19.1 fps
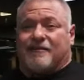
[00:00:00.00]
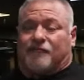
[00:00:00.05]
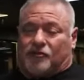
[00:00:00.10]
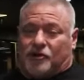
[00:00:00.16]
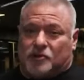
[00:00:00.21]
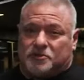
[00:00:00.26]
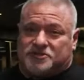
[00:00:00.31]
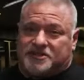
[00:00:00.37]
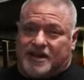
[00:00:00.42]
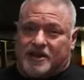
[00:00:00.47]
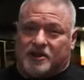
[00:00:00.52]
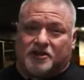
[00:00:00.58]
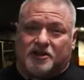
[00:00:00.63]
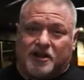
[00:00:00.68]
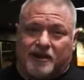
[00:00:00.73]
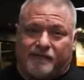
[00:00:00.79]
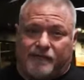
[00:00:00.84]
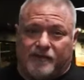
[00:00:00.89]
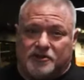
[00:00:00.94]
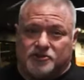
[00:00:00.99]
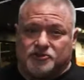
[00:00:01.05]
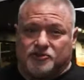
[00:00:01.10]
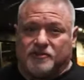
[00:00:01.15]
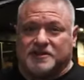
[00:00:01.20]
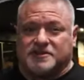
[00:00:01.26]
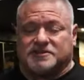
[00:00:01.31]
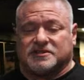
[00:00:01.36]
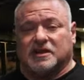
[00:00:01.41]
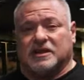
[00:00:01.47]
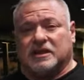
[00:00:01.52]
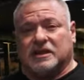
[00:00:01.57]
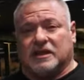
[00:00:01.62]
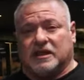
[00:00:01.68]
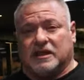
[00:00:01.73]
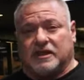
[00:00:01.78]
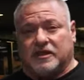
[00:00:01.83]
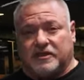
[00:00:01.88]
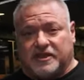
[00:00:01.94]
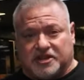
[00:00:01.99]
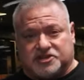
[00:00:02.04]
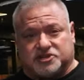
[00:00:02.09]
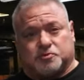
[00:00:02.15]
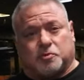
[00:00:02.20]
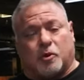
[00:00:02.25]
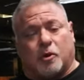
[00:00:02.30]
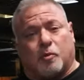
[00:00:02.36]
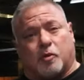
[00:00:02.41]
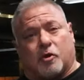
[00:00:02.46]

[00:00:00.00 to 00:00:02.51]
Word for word: have rotator cuff injuries, this will